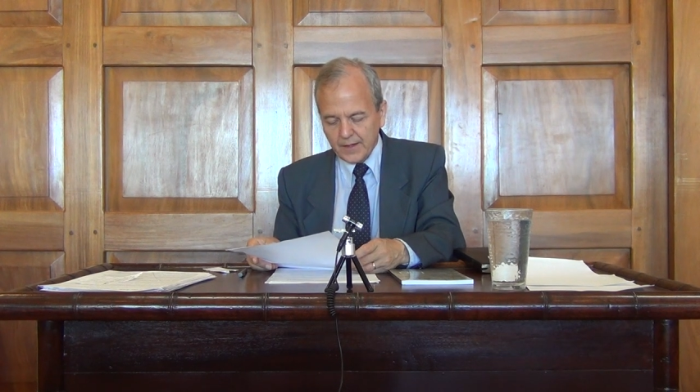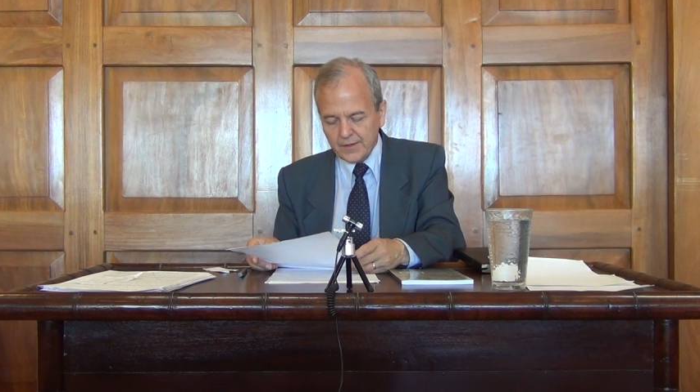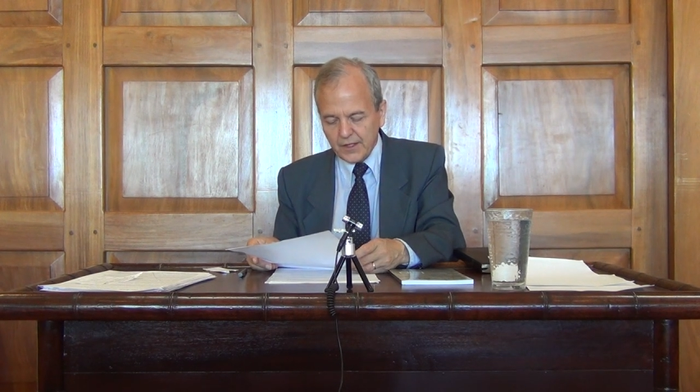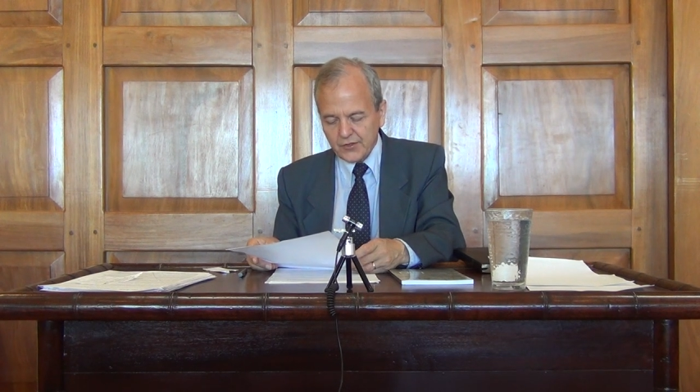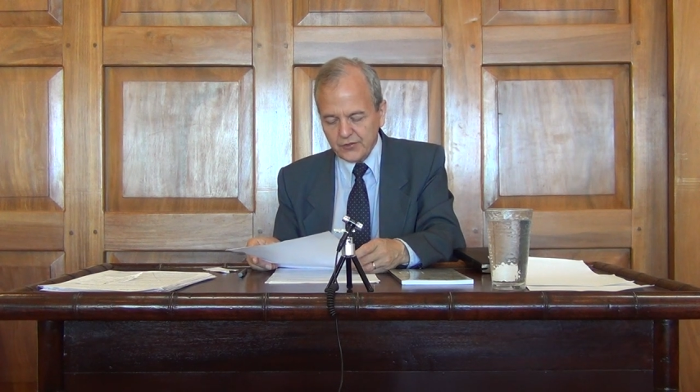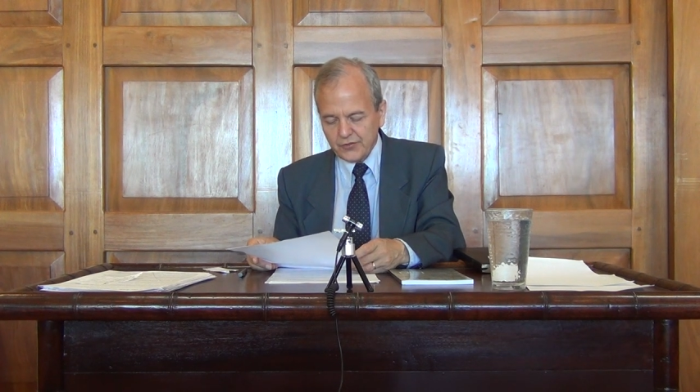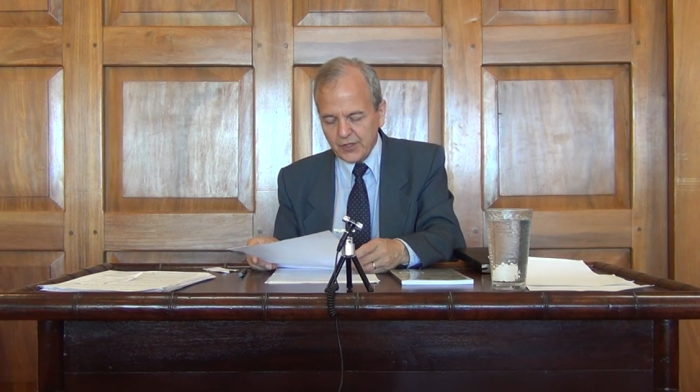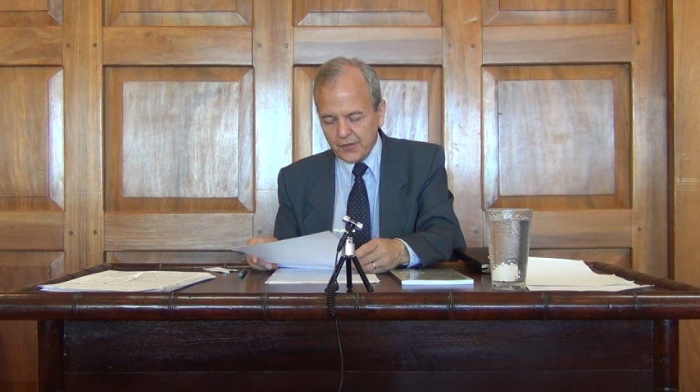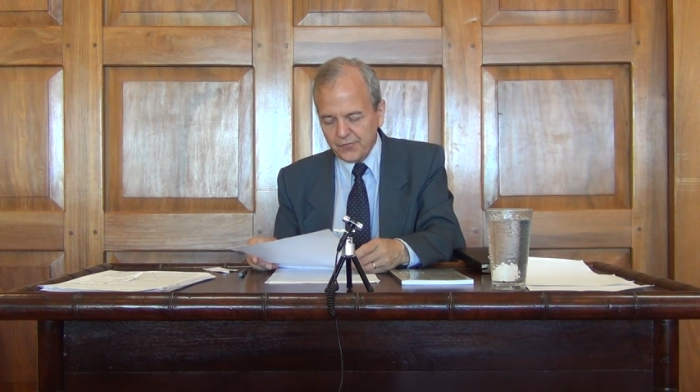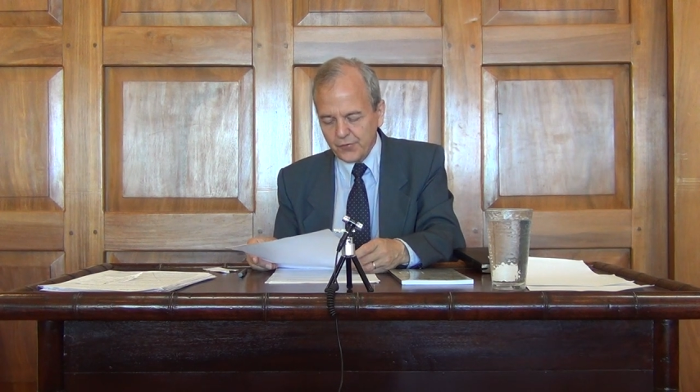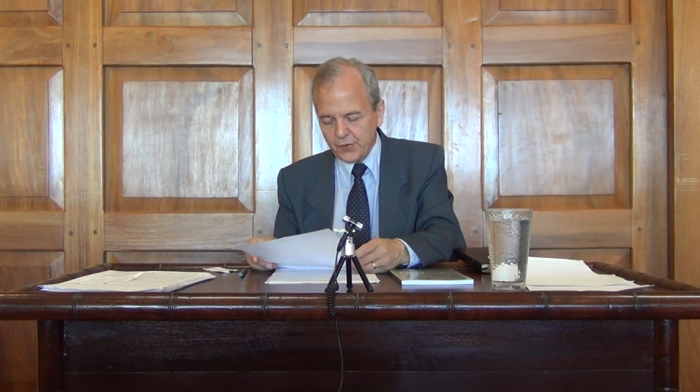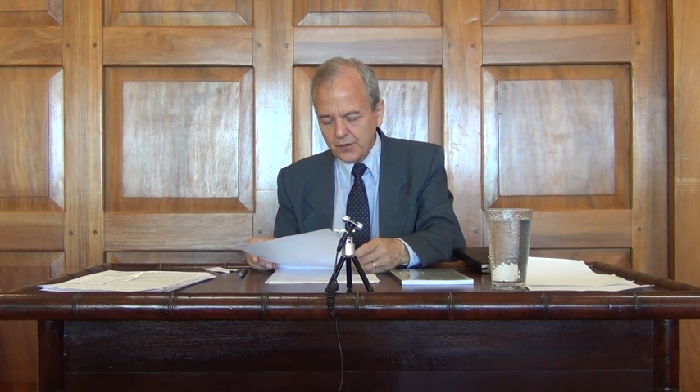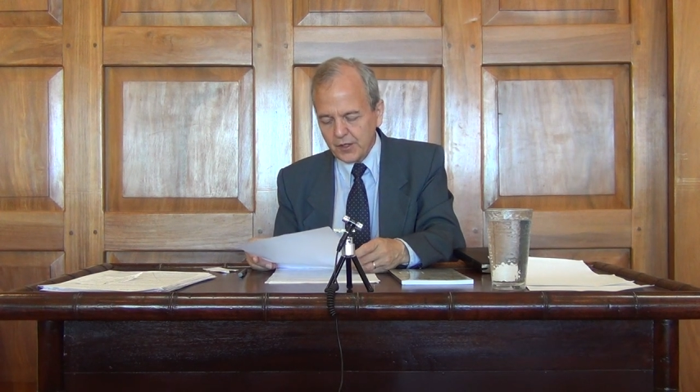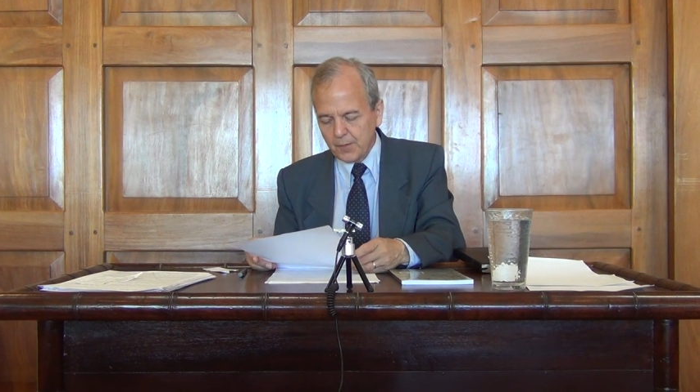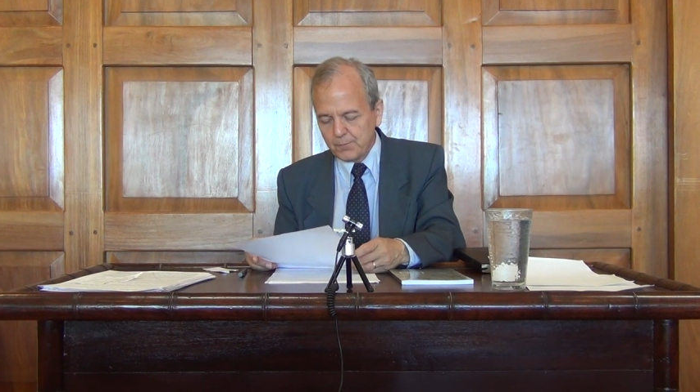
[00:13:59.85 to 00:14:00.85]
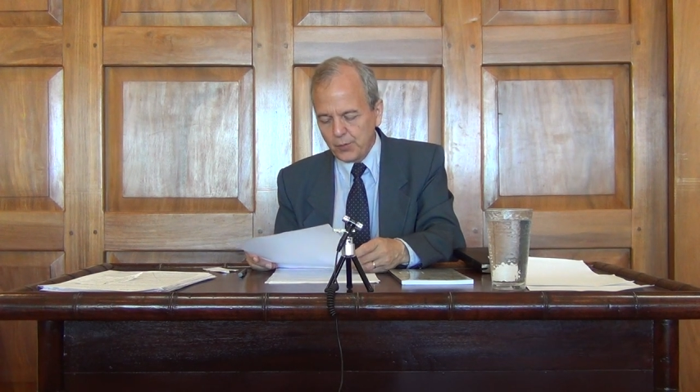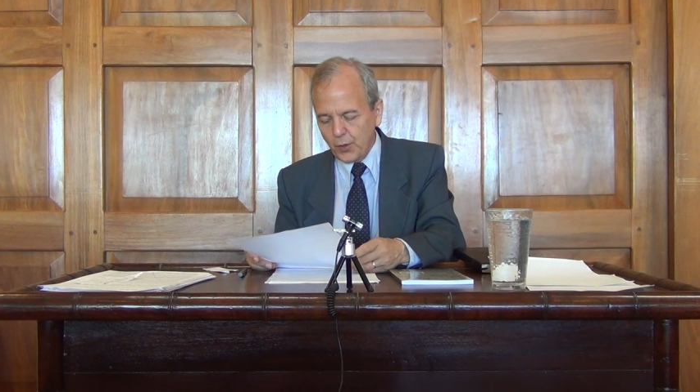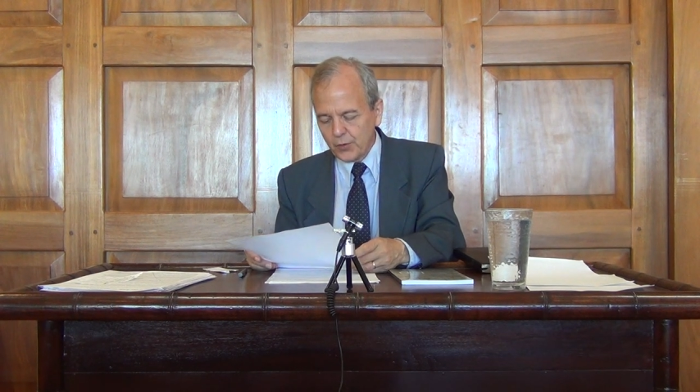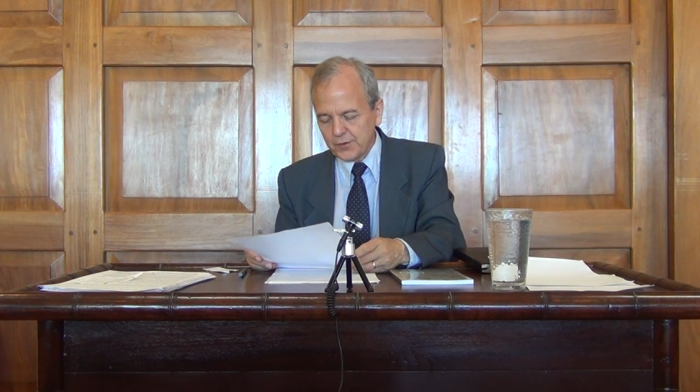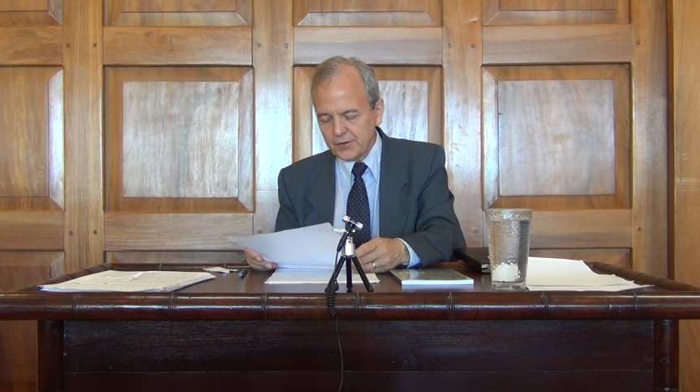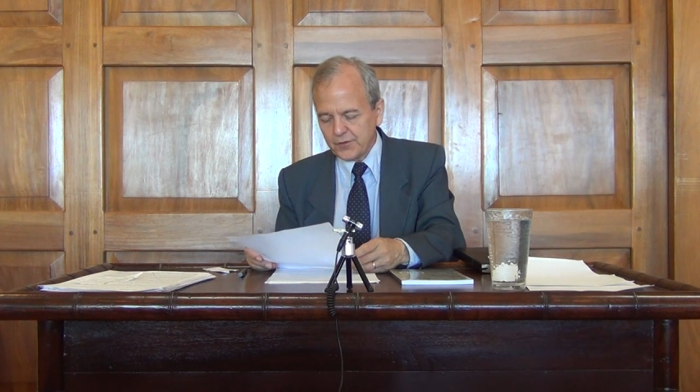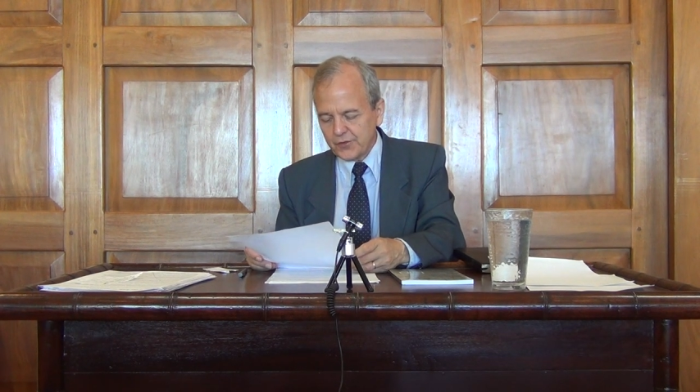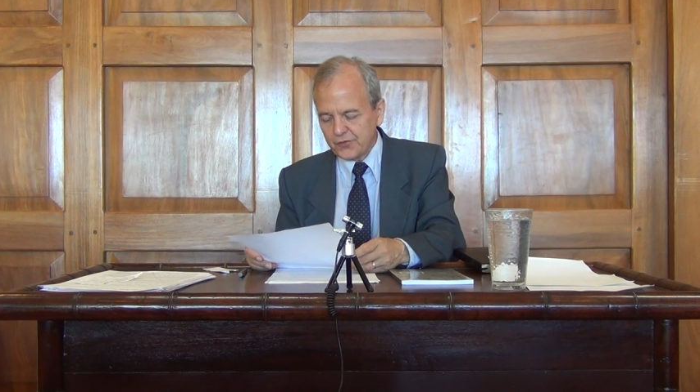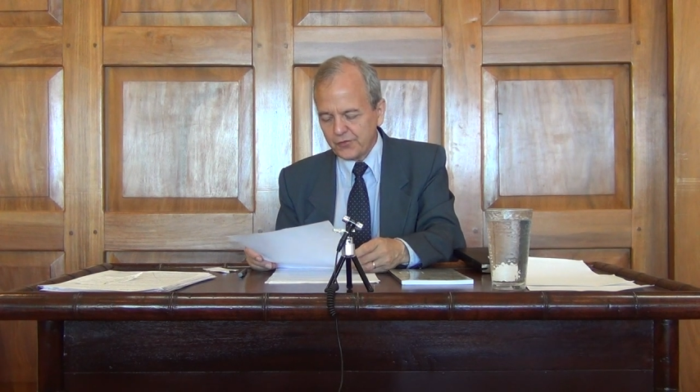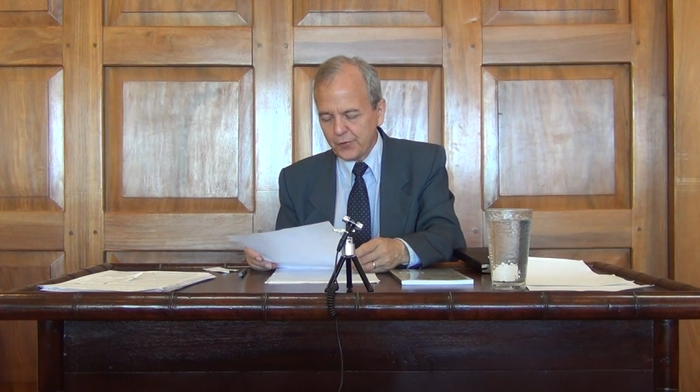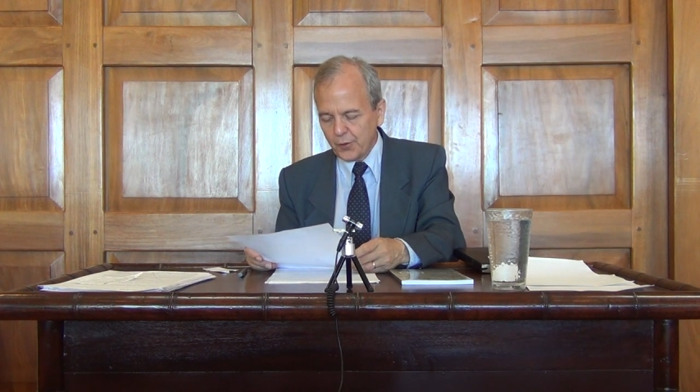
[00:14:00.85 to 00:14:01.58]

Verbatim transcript: Let us therefore come boldly to this